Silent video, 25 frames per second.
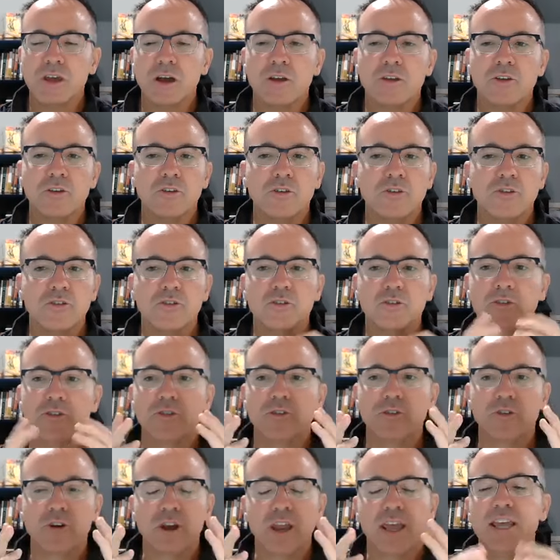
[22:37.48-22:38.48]

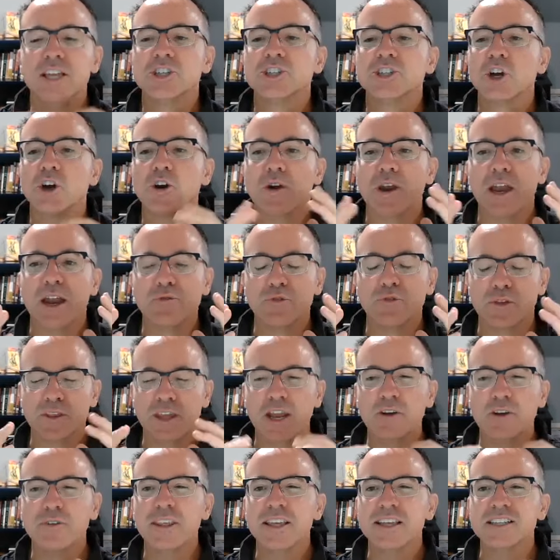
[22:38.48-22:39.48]
your HR, everything,
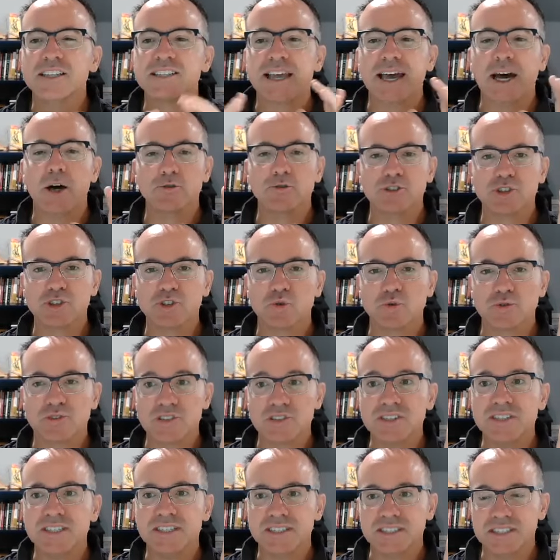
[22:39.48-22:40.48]
everything gets
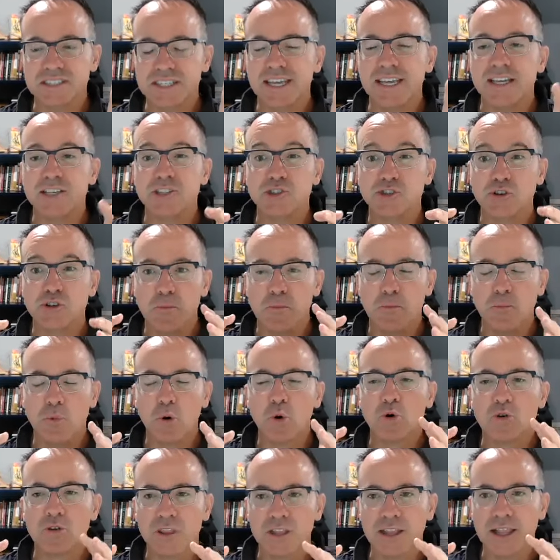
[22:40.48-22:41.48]
outsourced these days. So
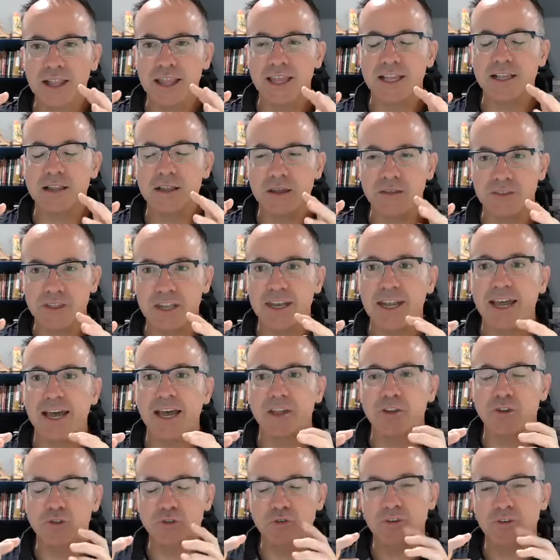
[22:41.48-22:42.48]
more than likely than
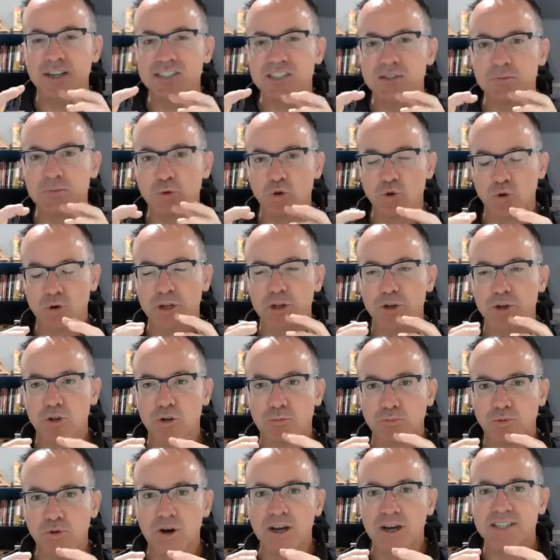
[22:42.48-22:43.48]
not, you've got some
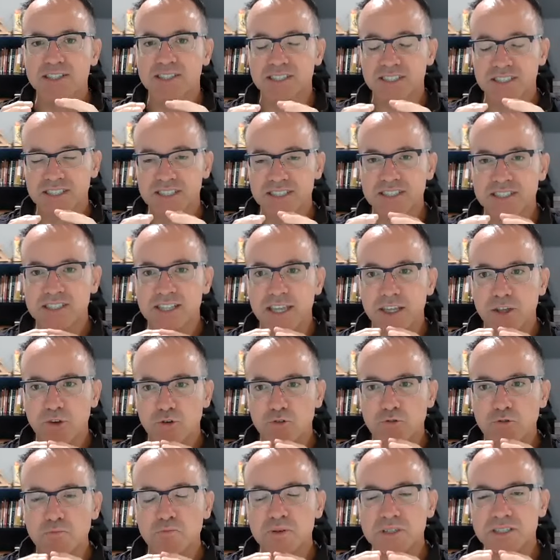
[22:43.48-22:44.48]
critical processes that
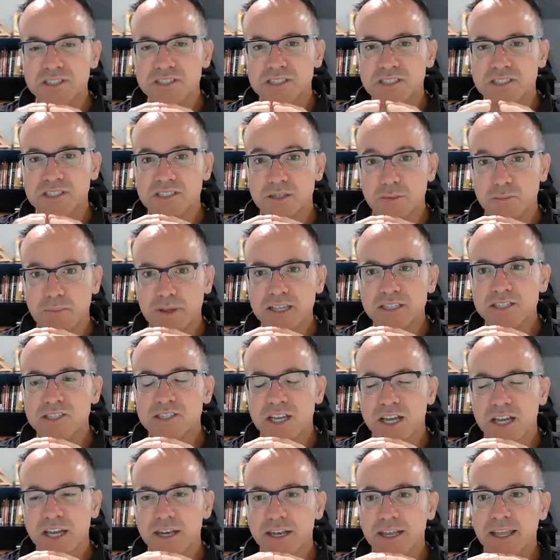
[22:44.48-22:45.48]
your business depends
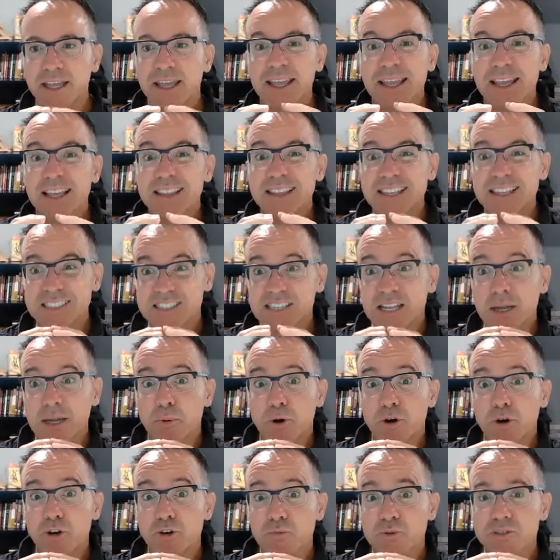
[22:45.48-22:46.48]
on. That's not
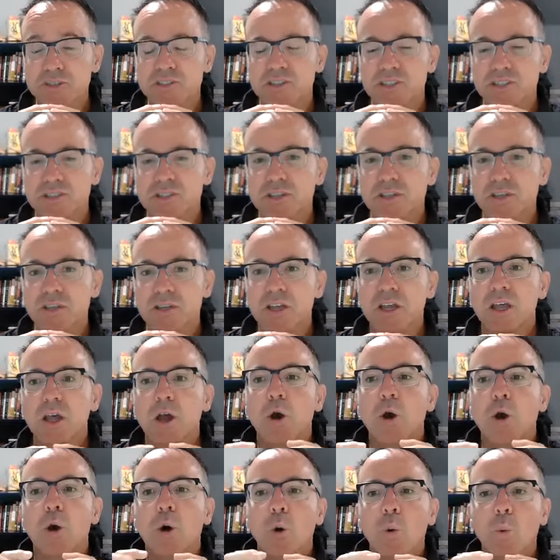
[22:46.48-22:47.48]
part of your business.
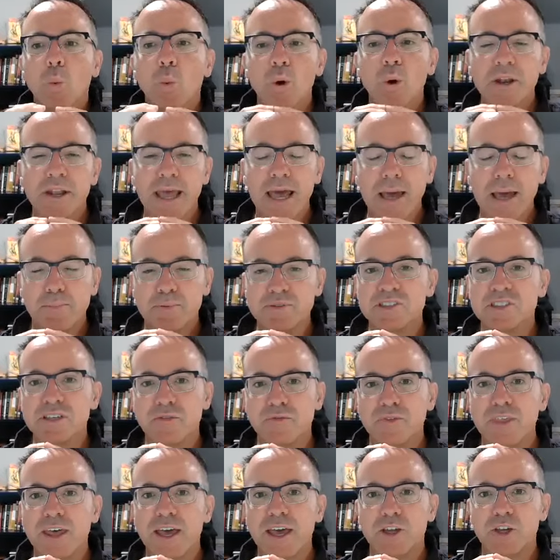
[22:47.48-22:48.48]
What happens
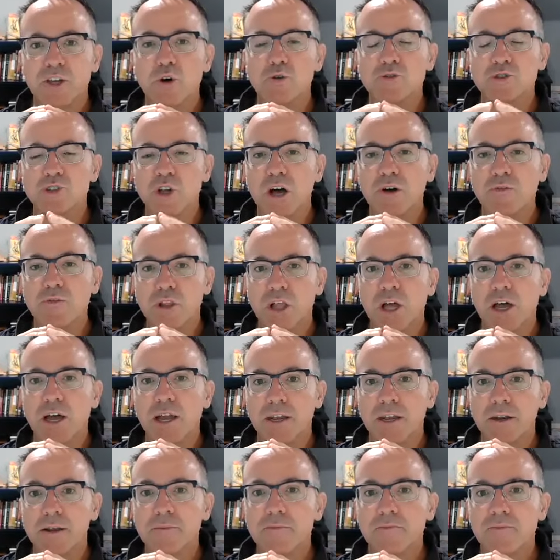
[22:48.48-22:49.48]
if that goes
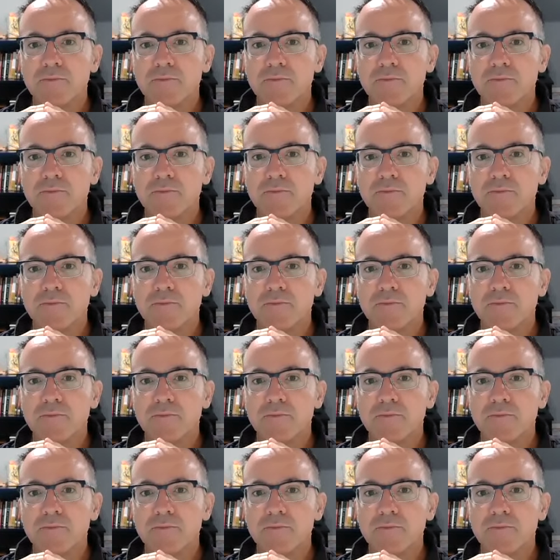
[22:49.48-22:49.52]
offline?